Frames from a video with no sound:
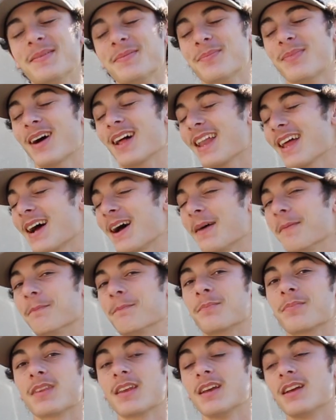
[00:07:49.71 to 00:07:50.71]
but
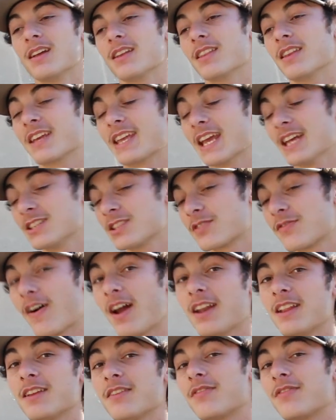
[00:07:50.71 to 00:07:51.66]
the cage is finally